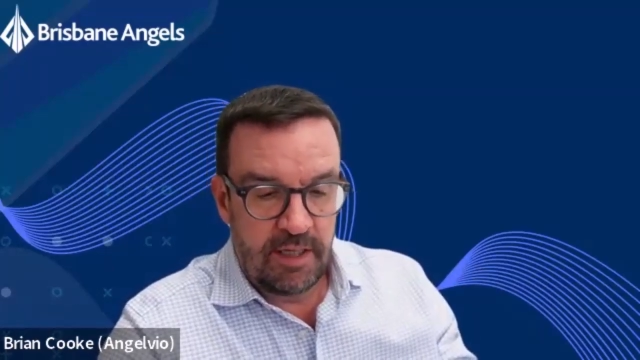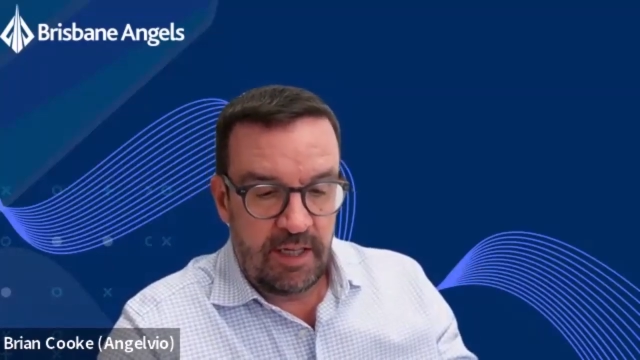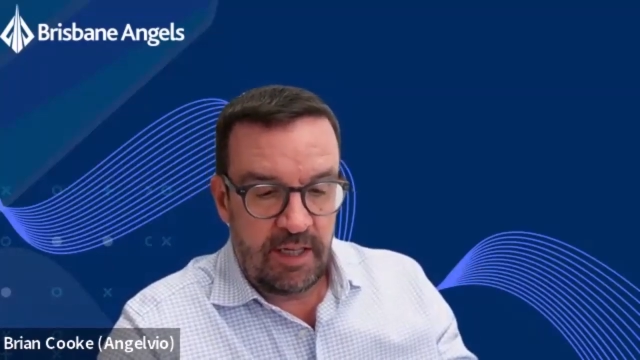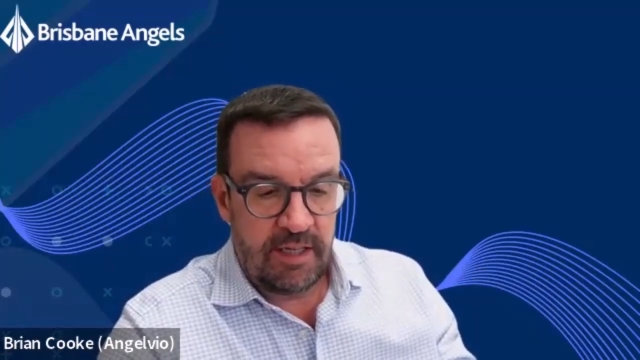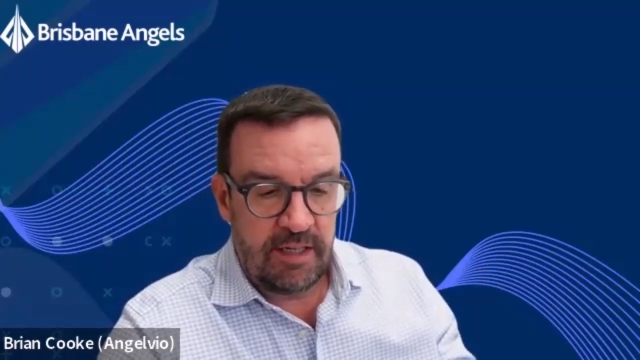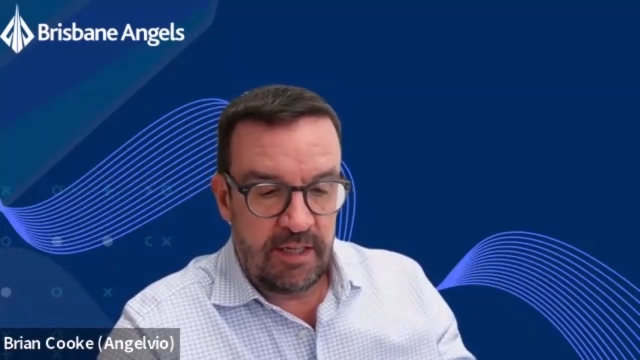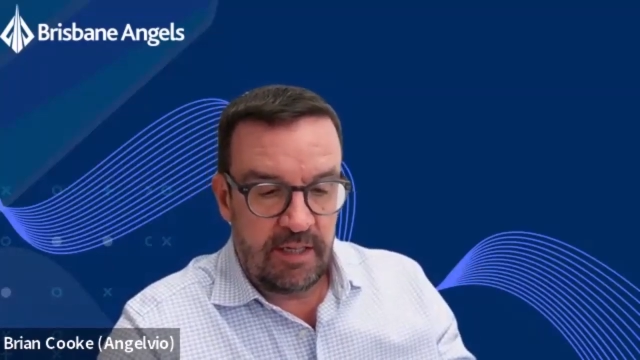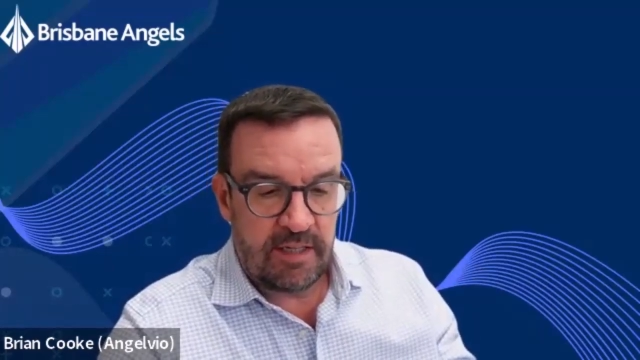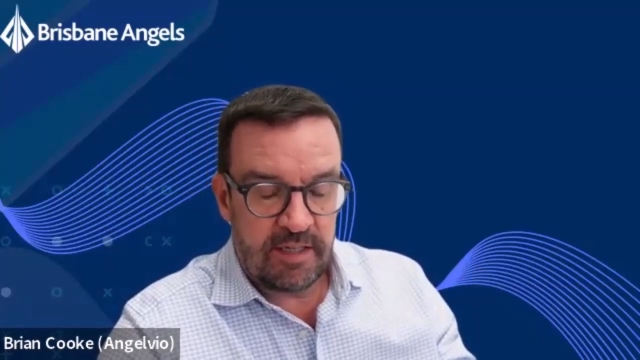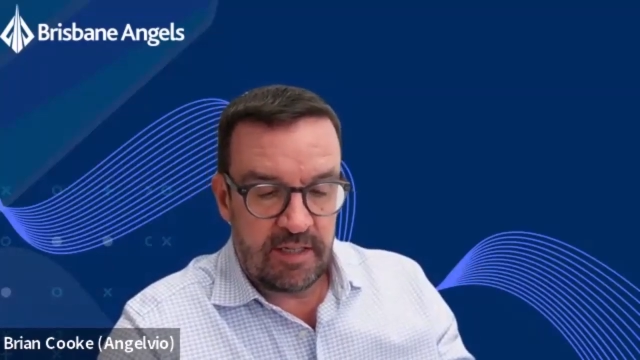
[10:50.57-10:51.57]

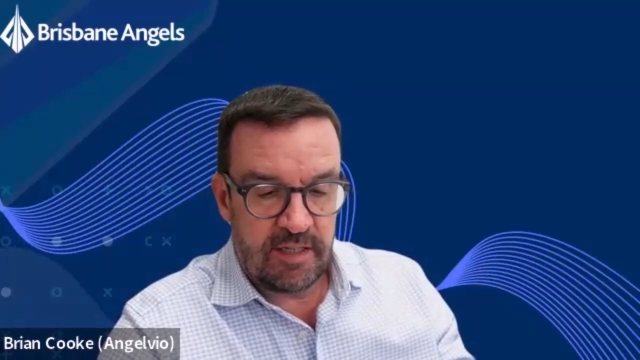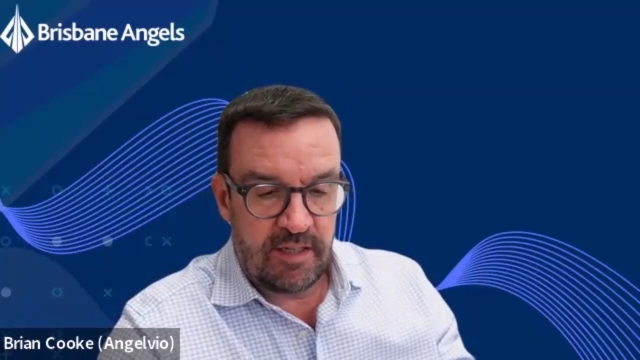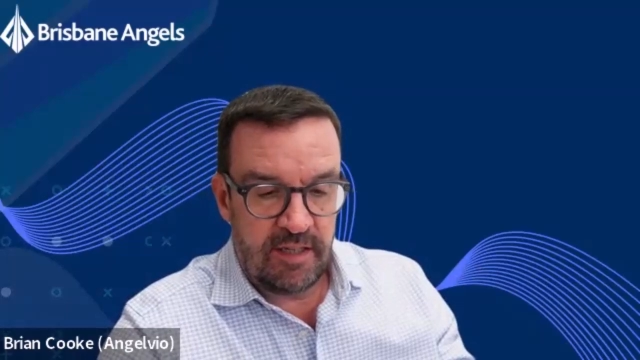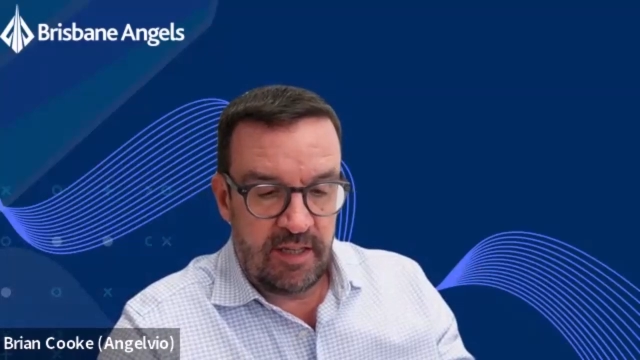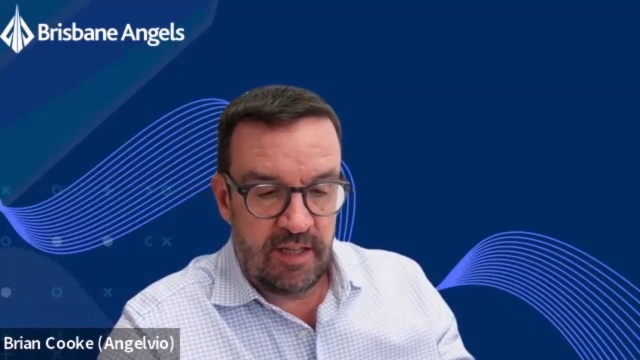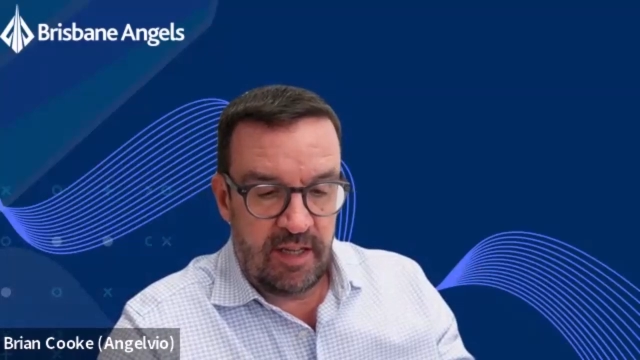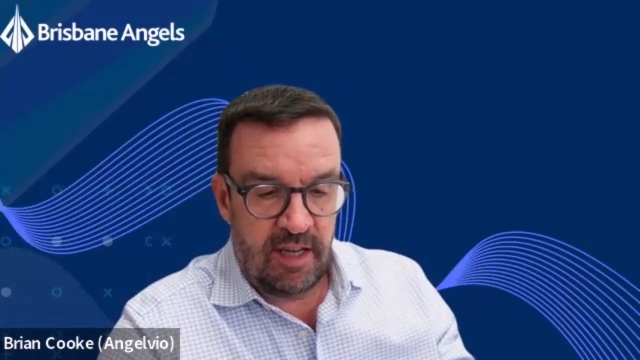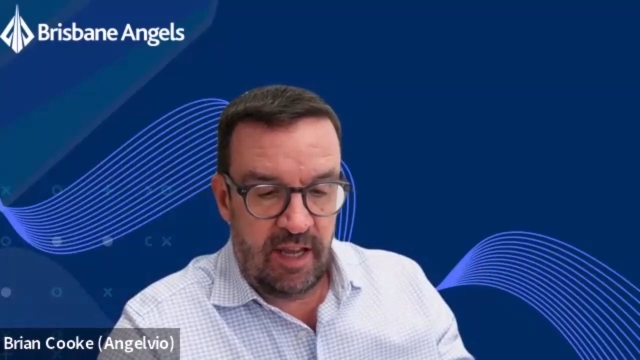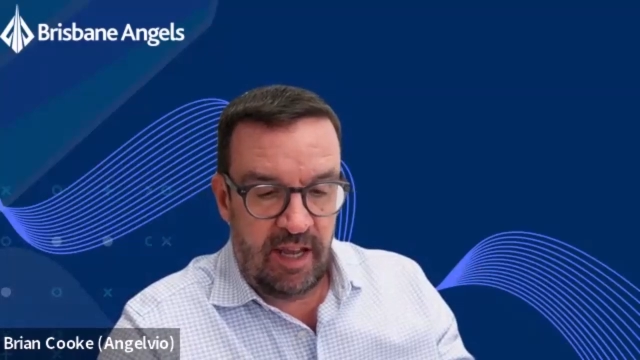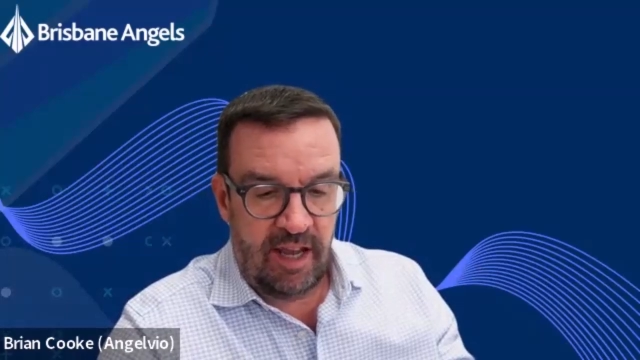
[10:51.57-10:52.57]
it's
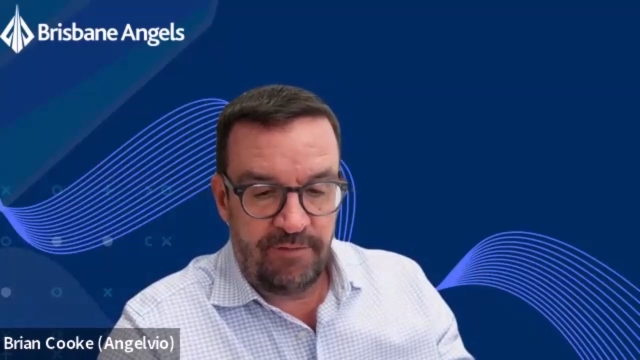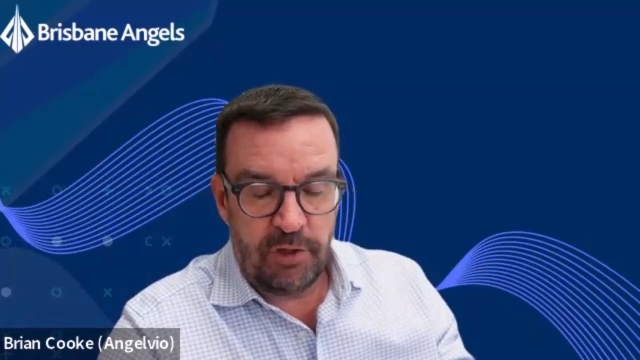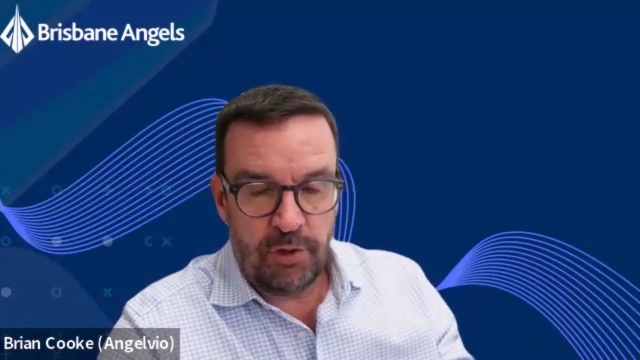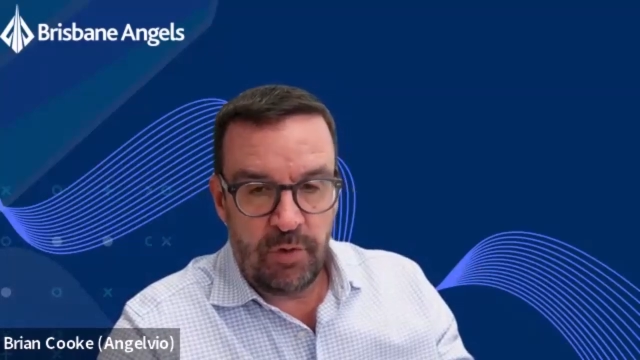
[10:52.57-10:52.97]
have you